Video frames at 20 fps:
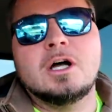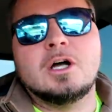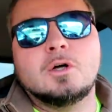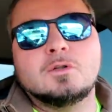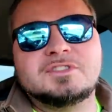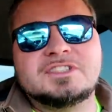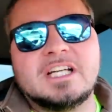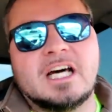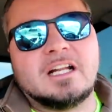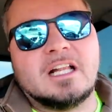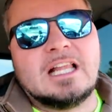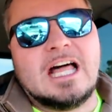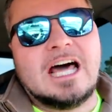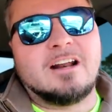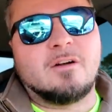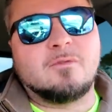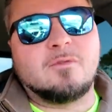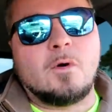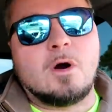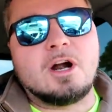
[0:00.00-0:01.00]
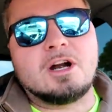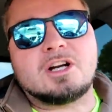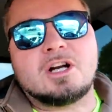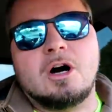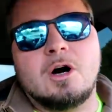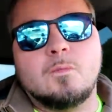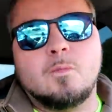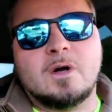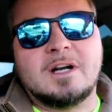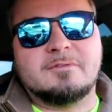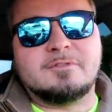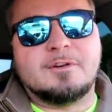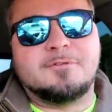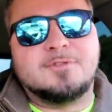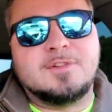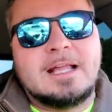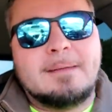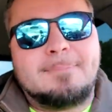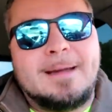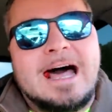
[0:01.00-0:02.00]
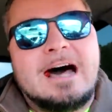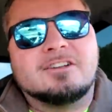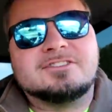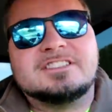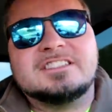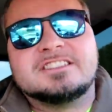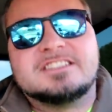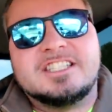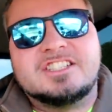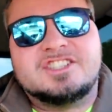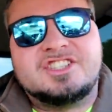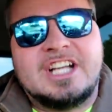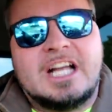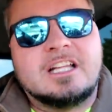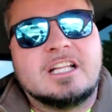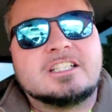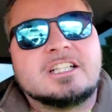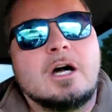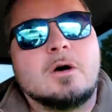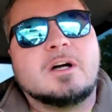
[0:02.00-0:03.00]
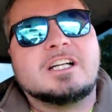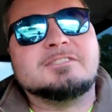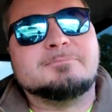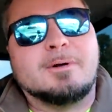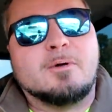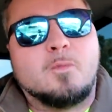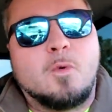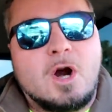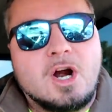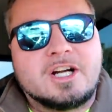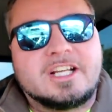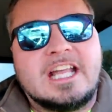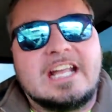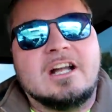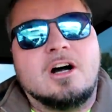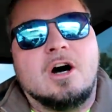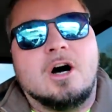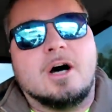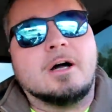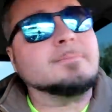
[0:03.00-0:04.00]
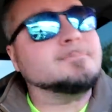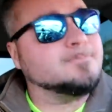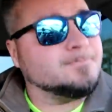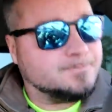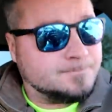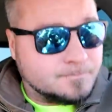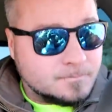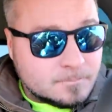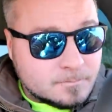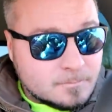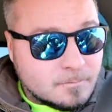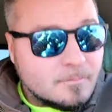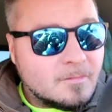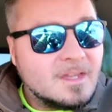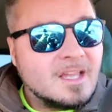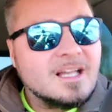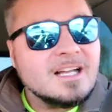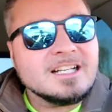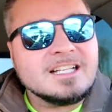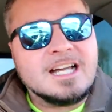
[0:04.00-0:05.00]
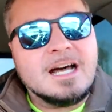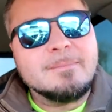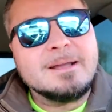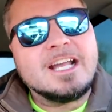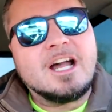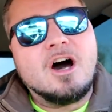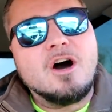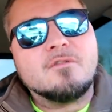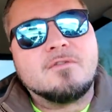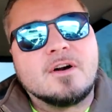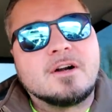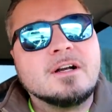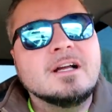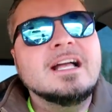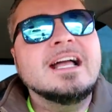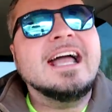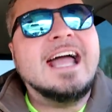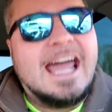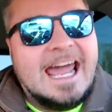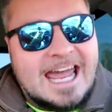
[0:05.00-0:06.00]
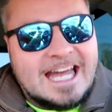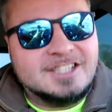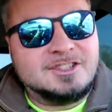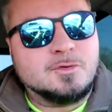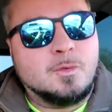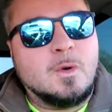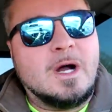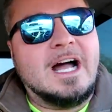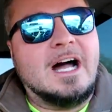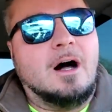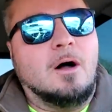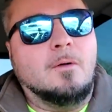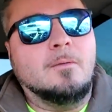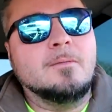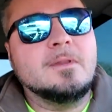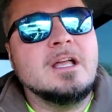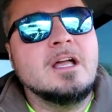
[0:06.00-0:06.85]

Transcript: who's done a lot of work on one of the flip houses that Jellico has been working on coming over as well.